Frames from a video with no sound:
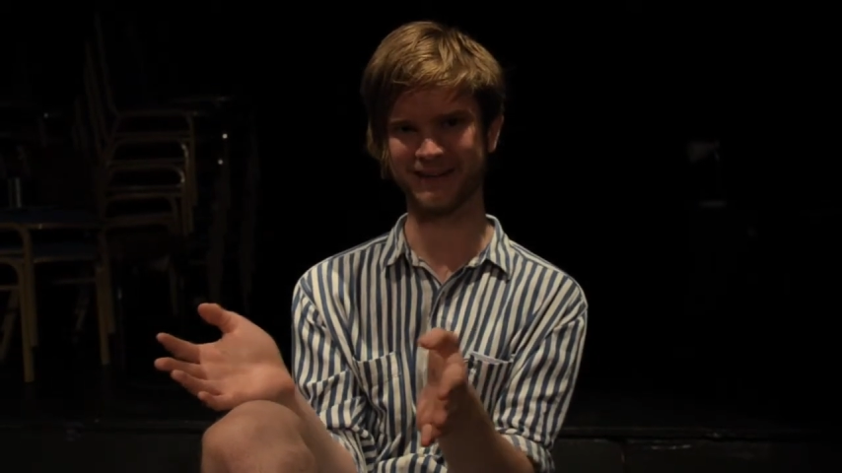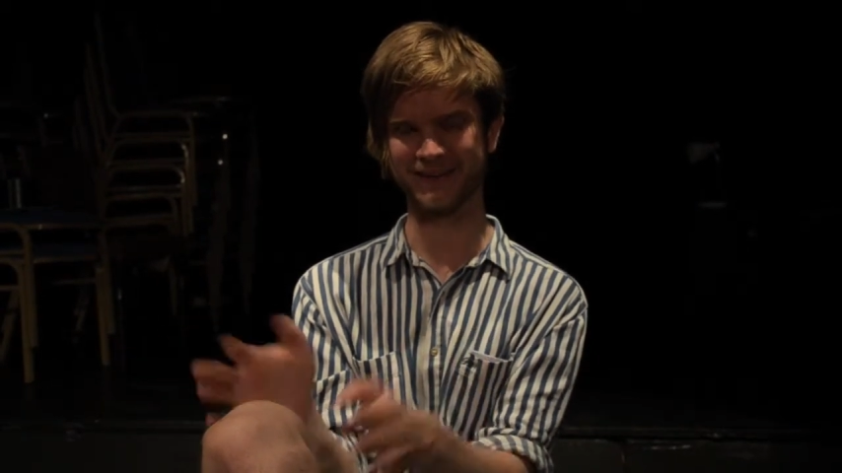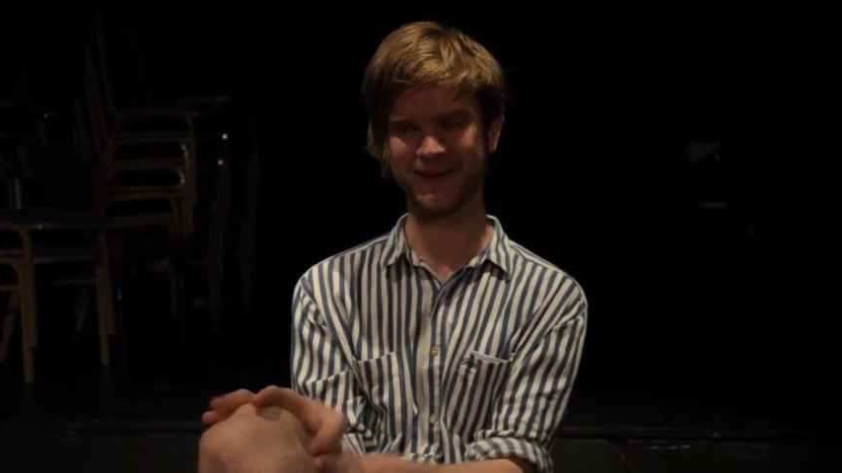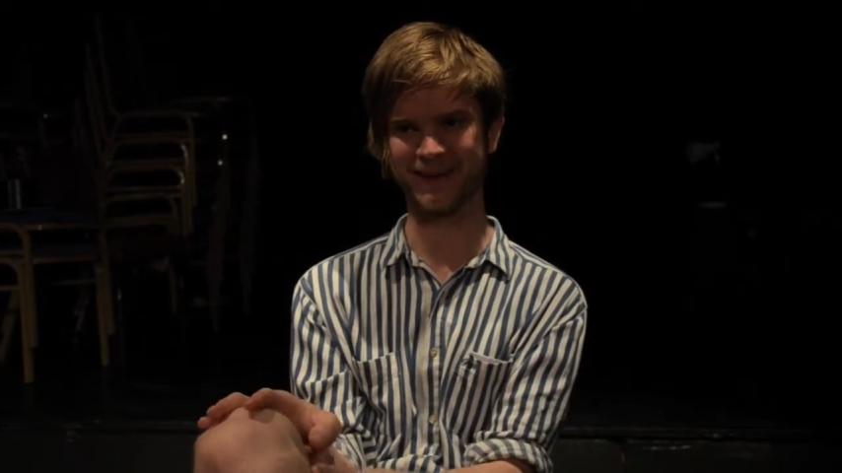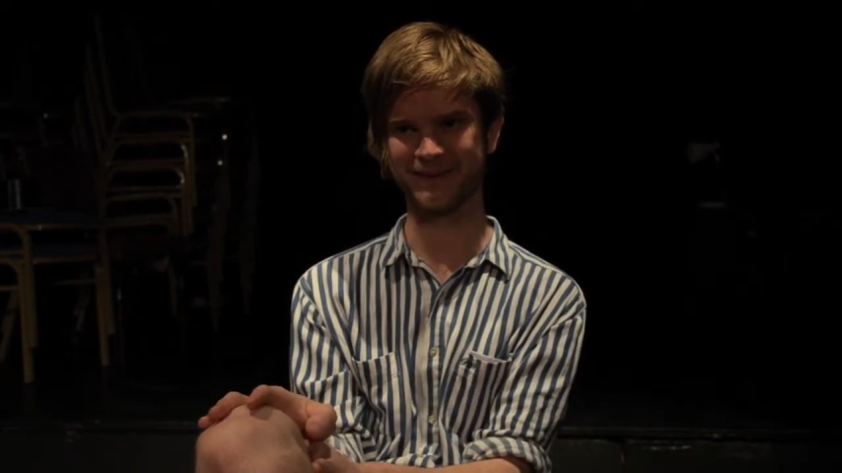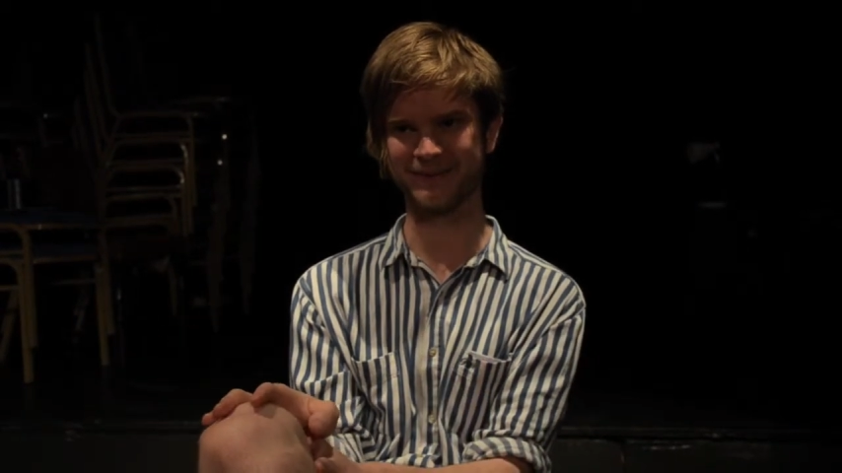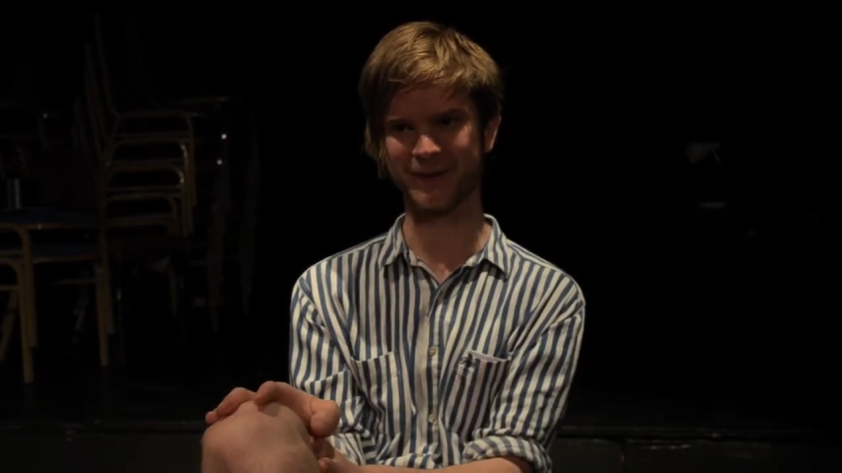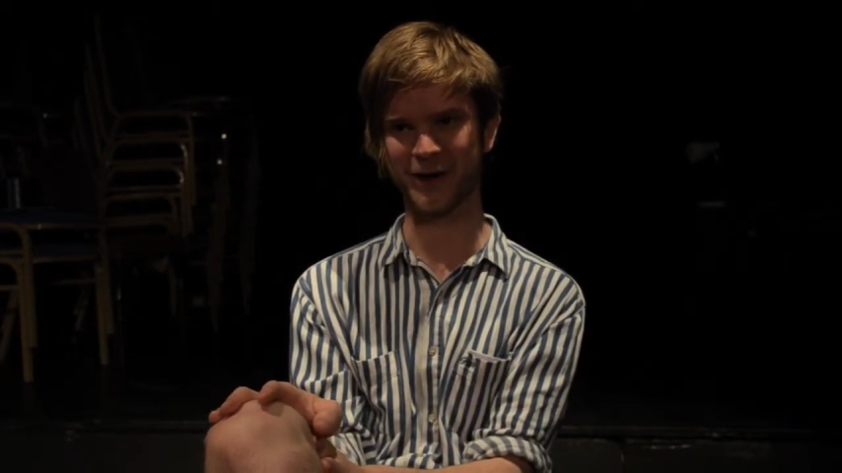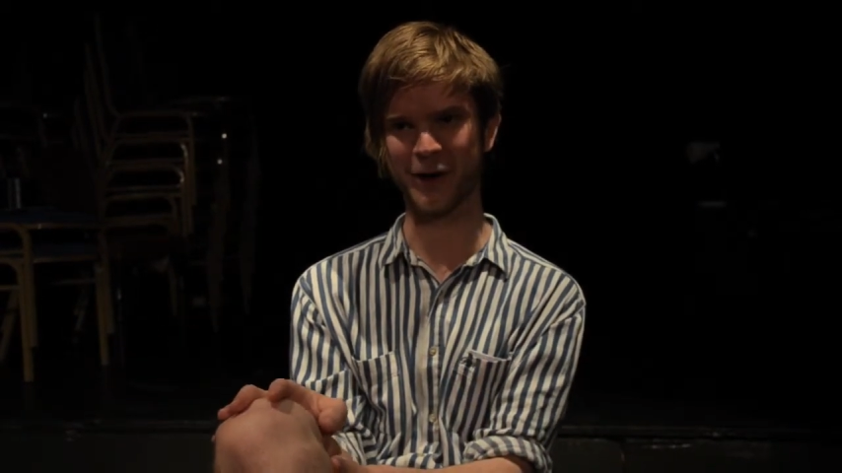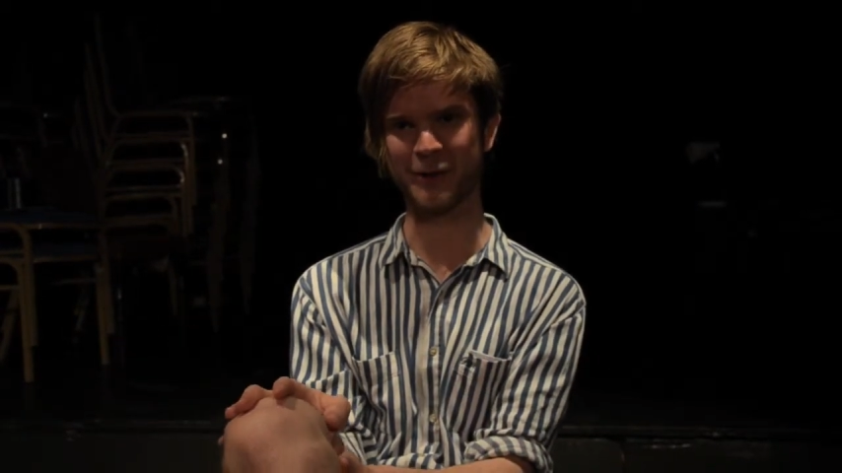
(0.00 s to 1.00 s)
and
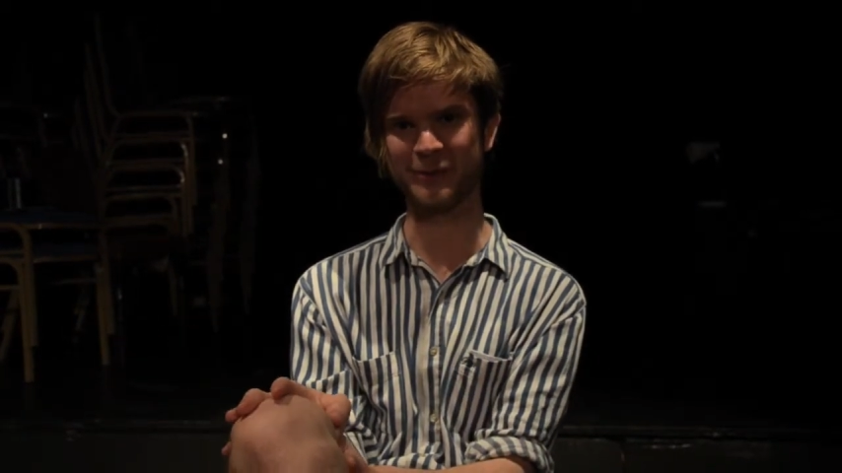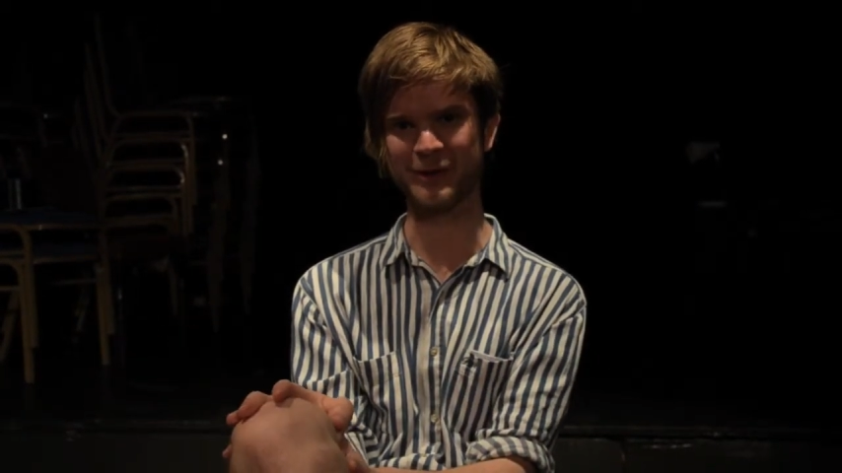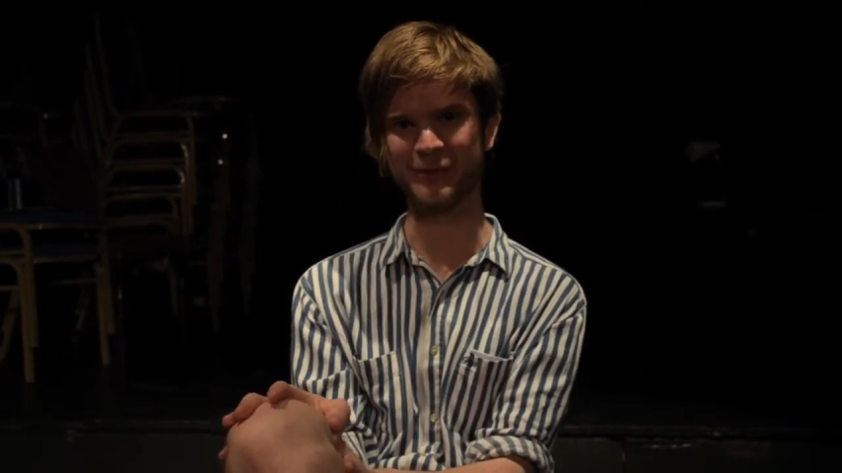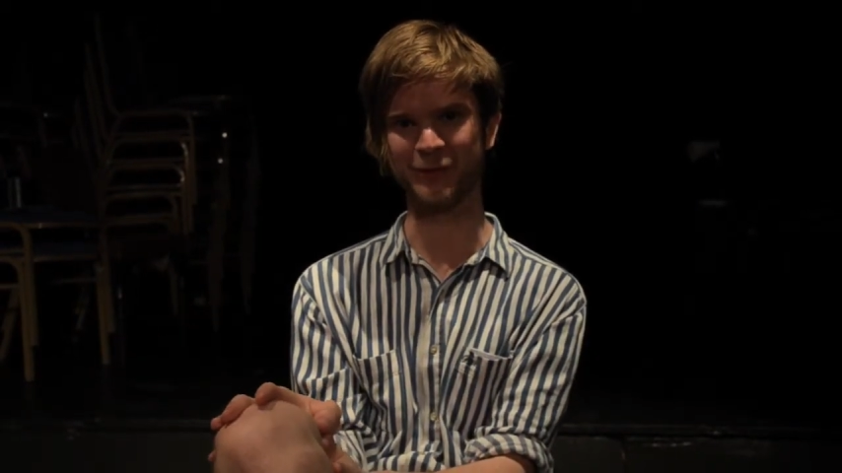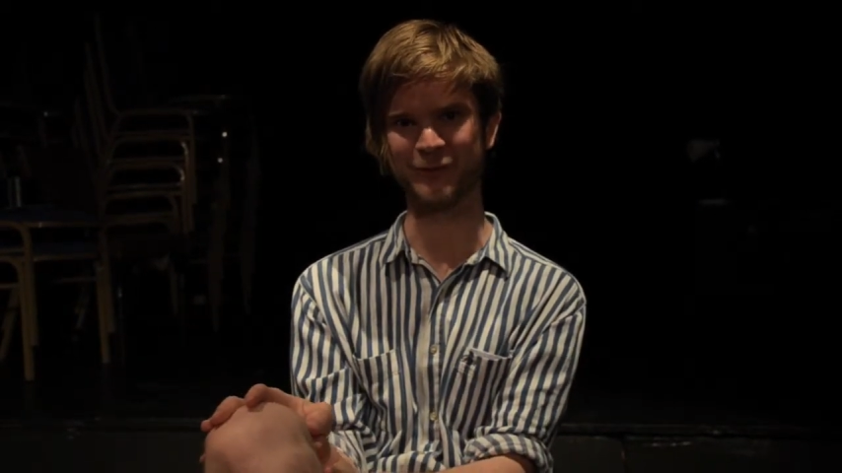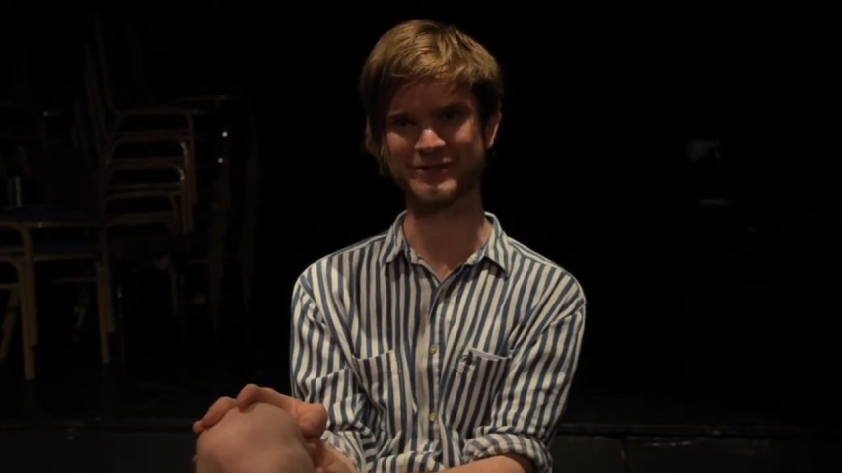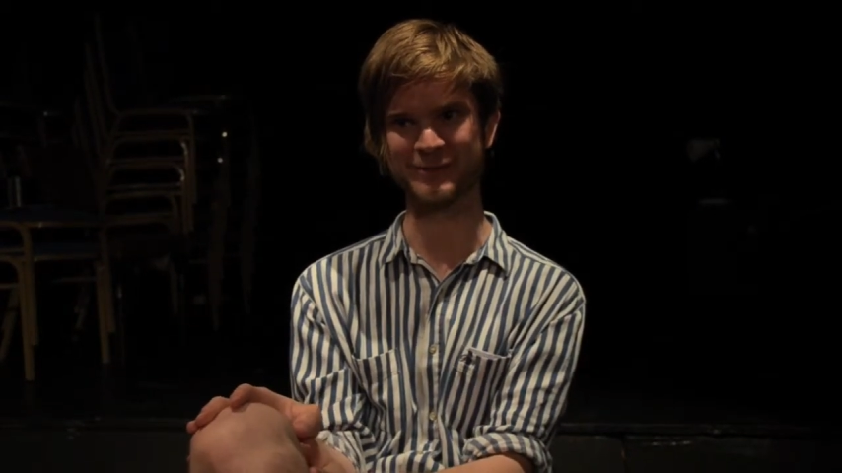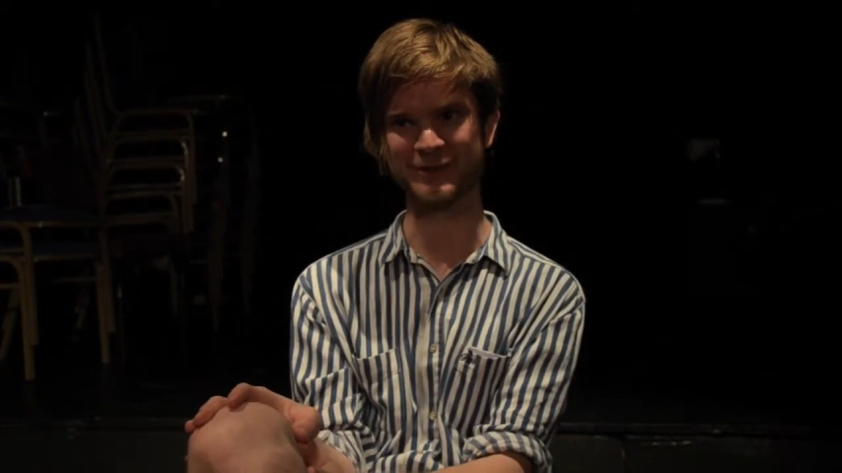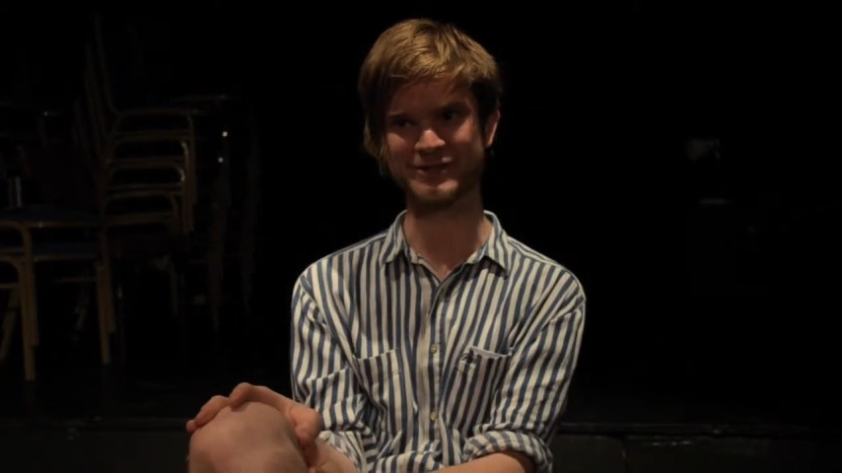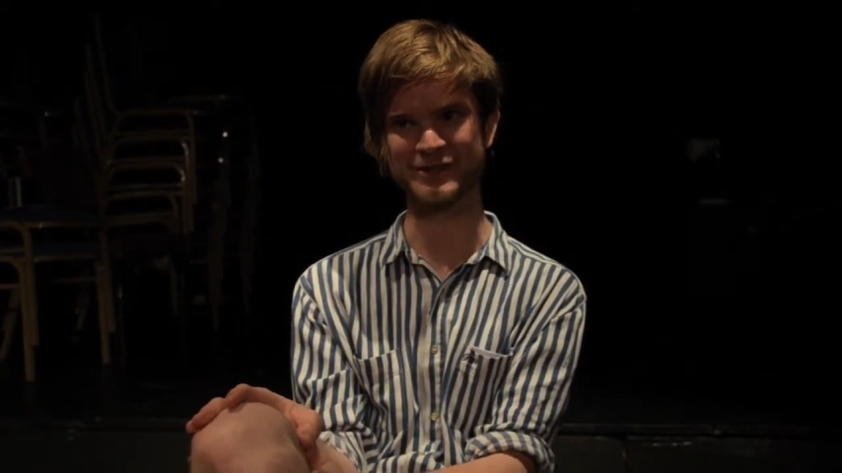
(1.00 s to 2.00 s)
I hope people
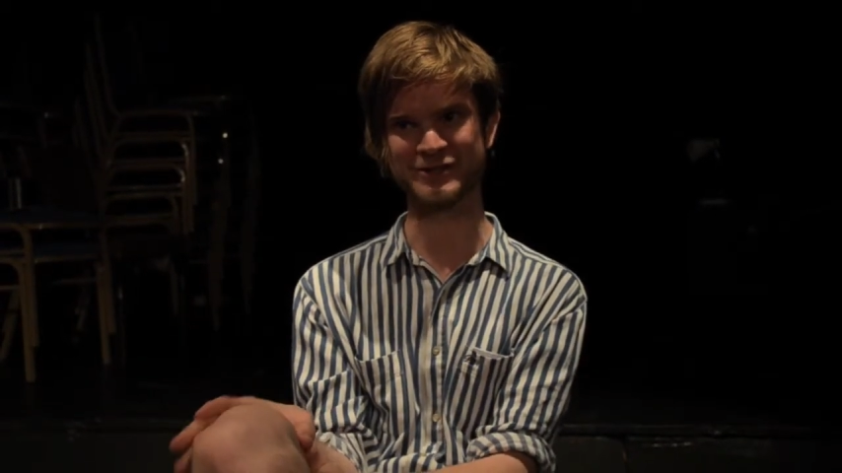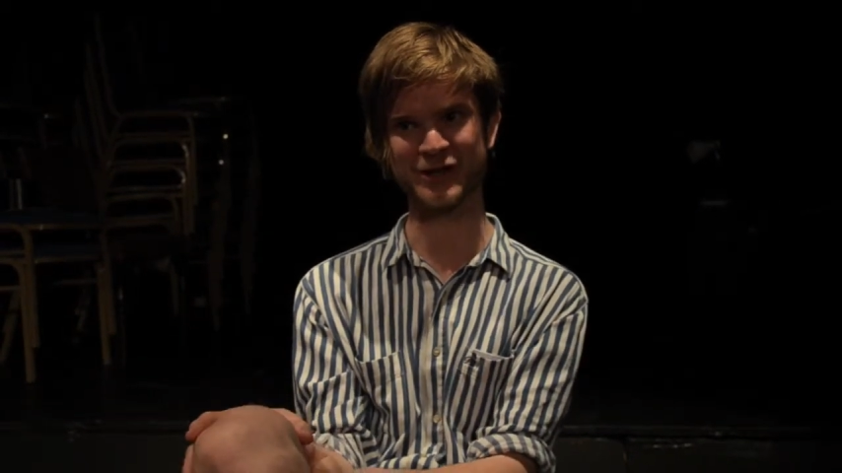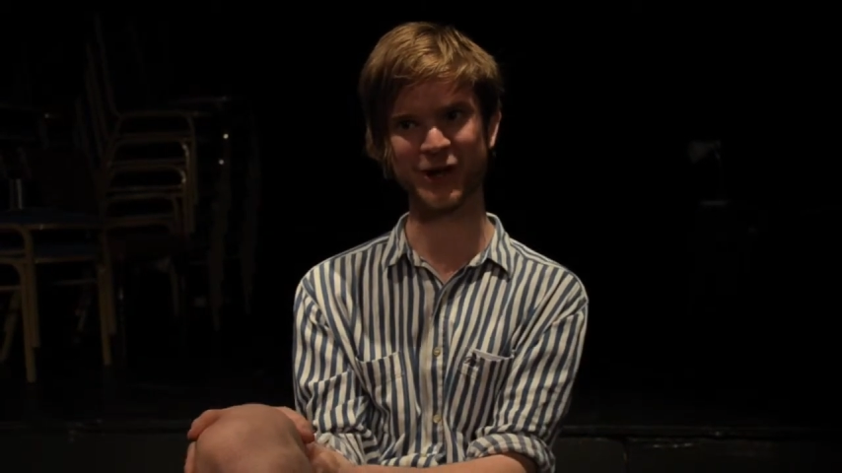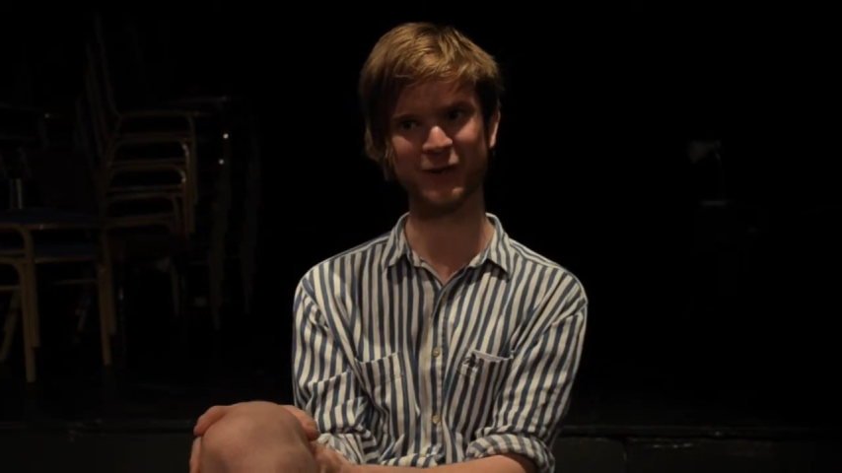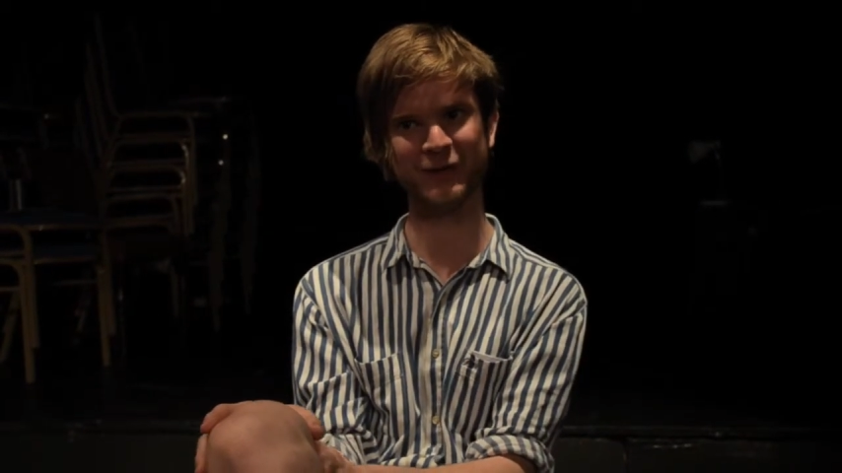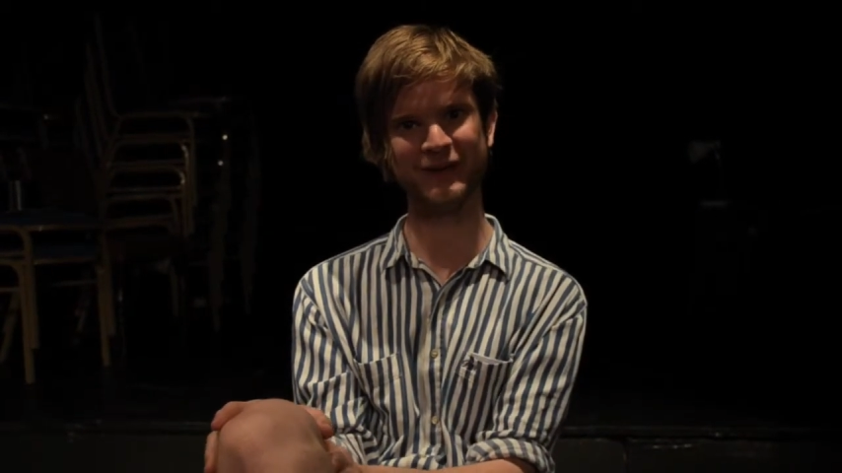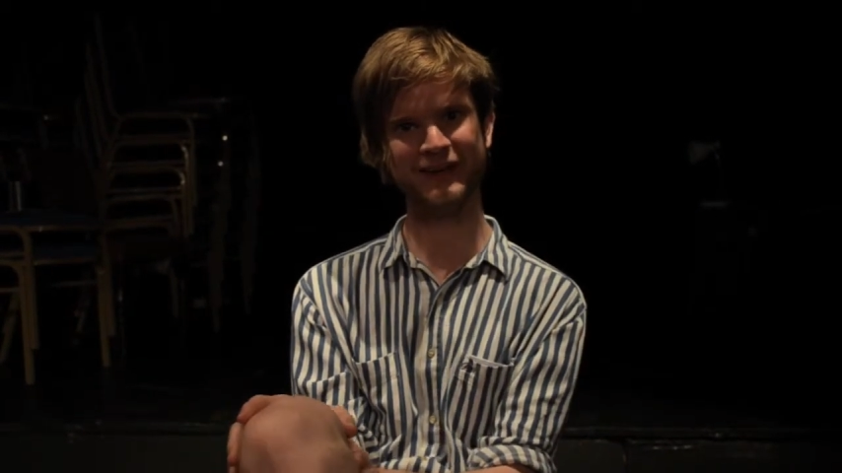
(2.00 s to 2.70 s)
respond to the show